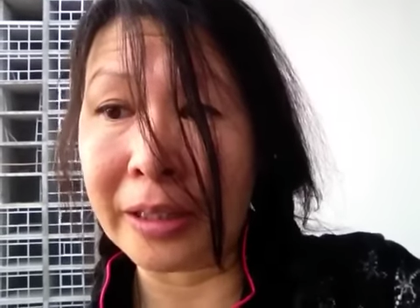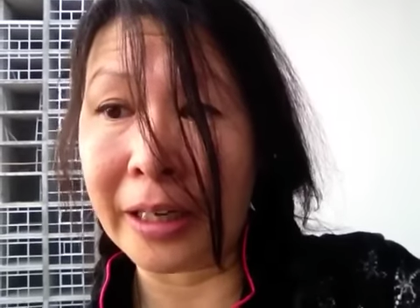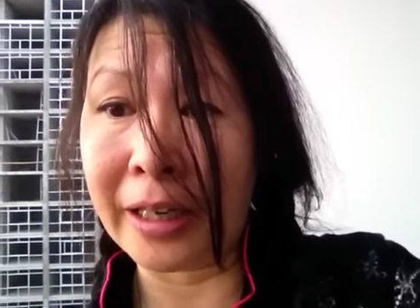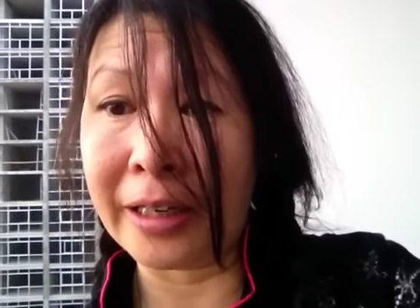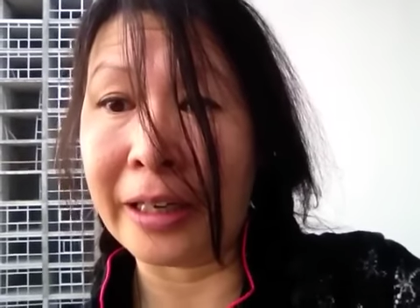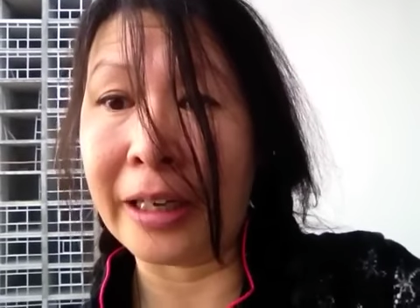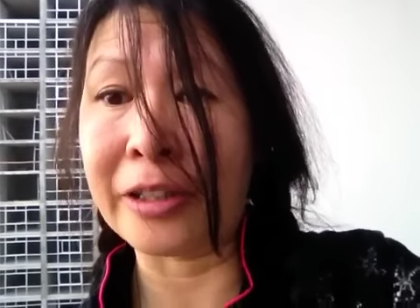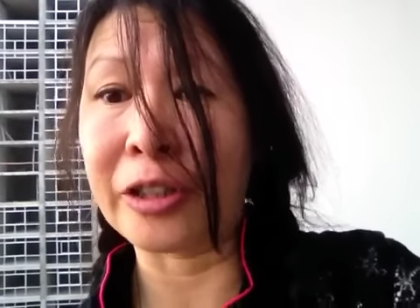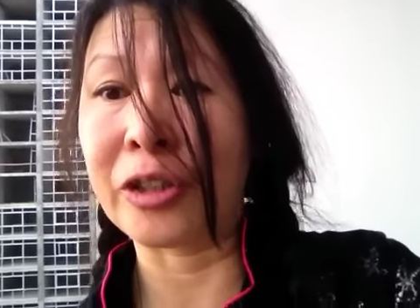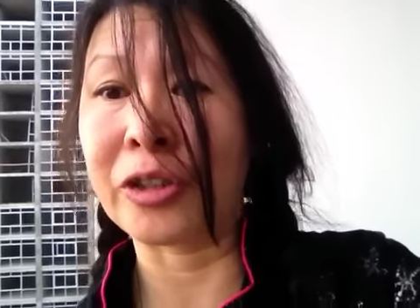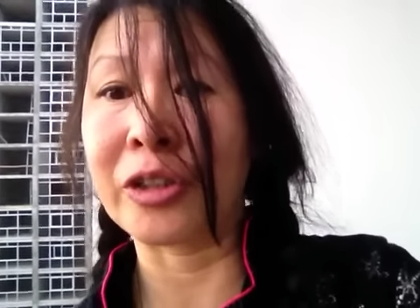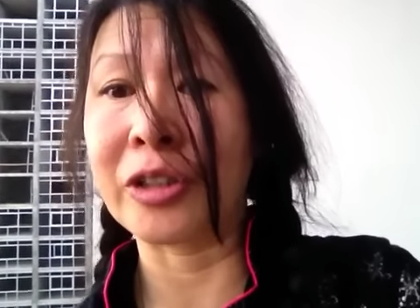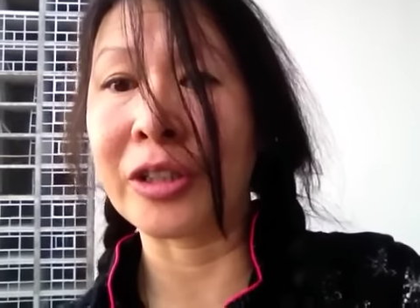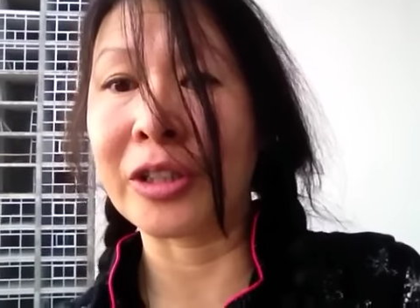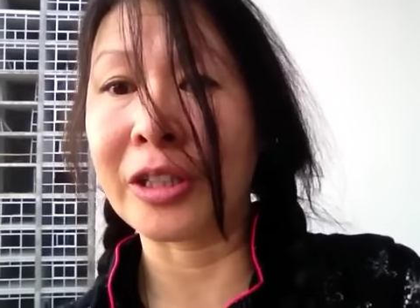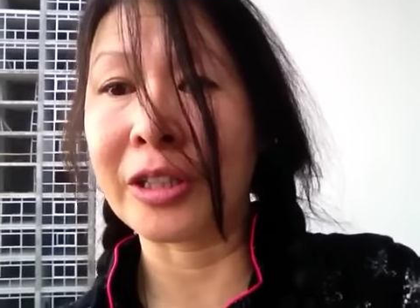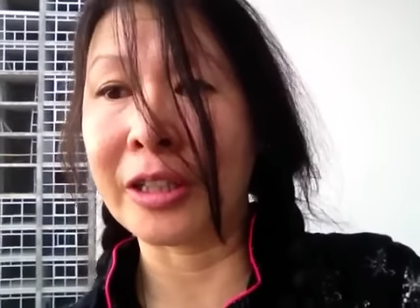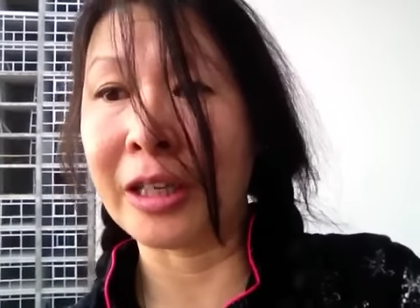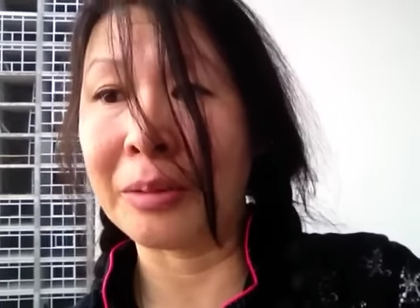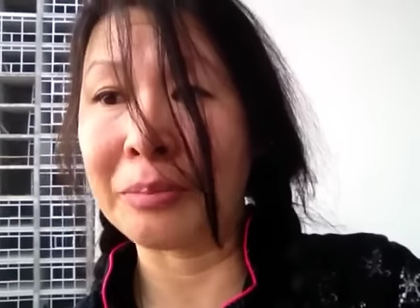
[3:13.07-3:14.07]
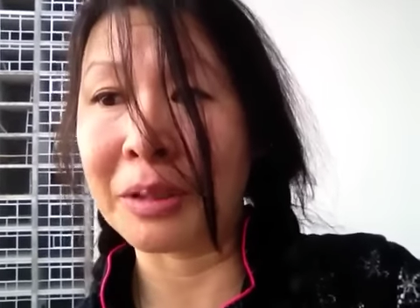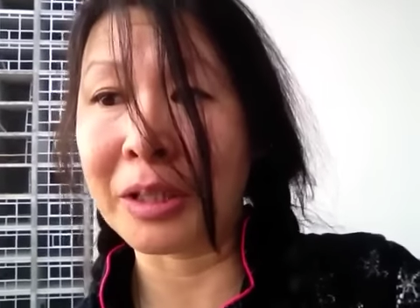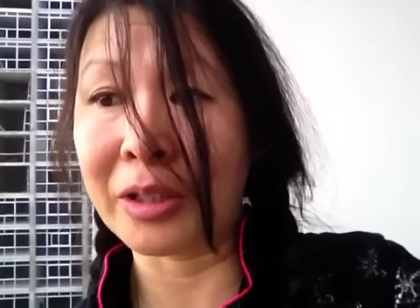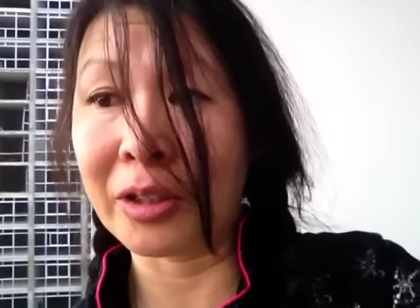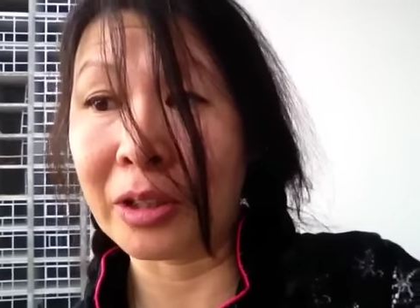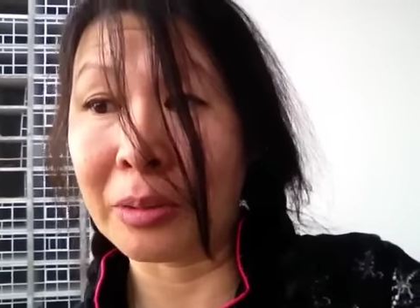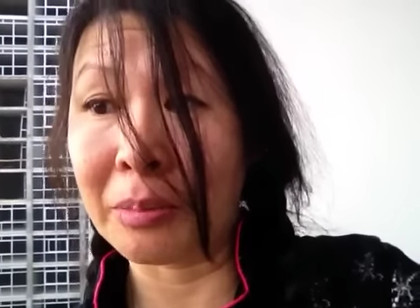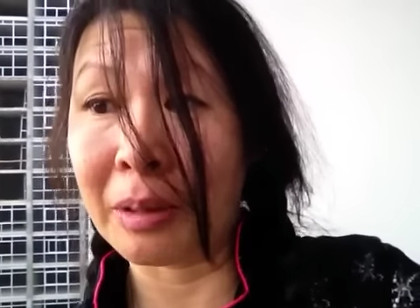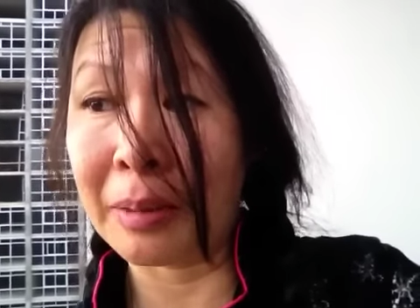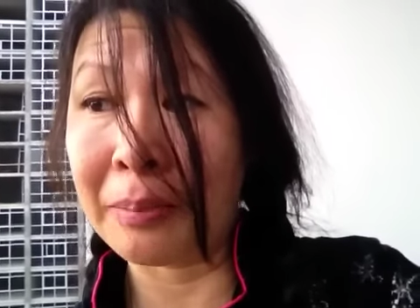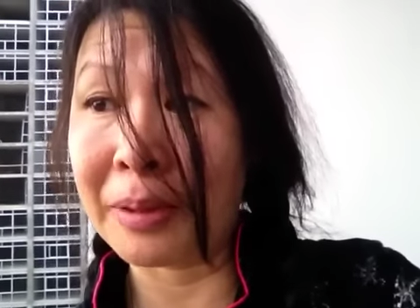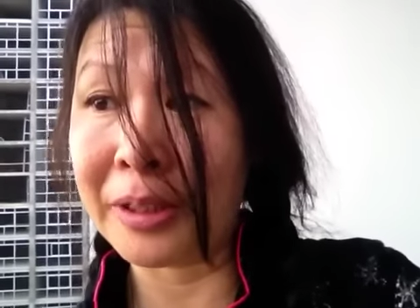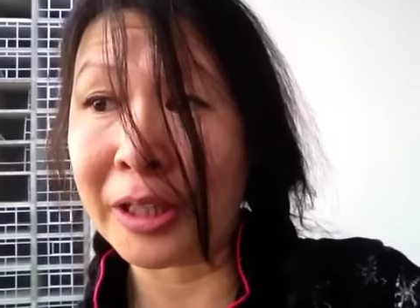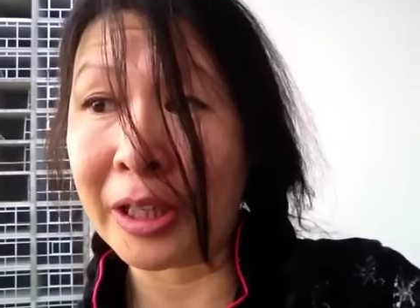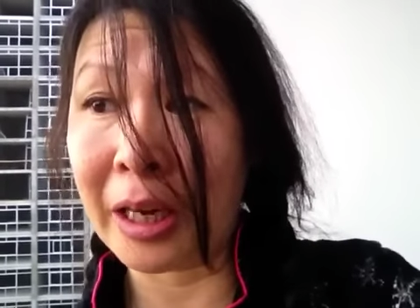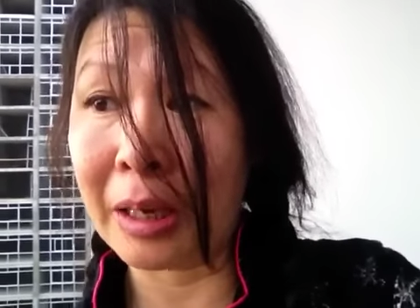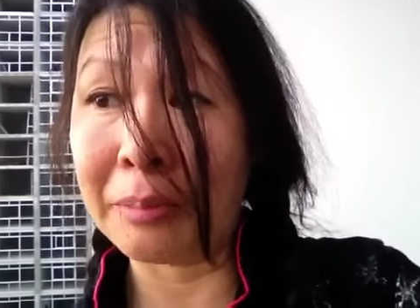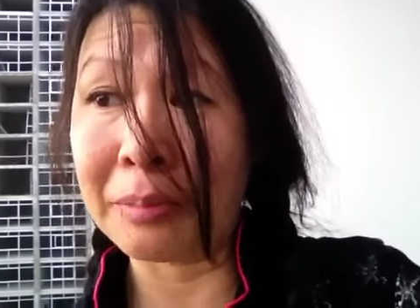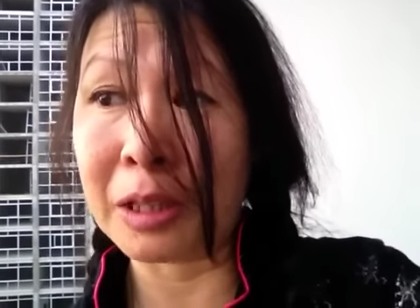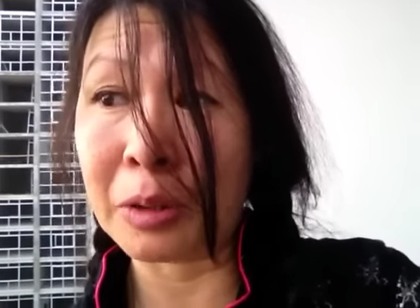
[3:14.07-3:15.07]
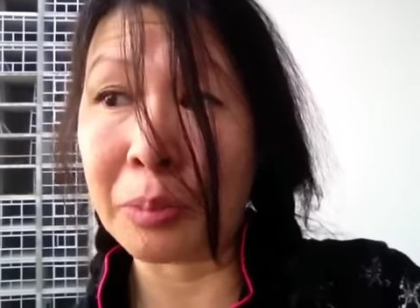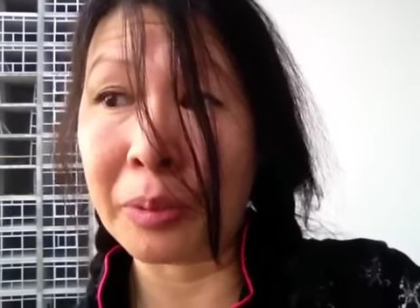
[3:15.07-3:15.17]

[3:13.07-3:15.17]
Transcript: and as you can see, I'm still in my pajamas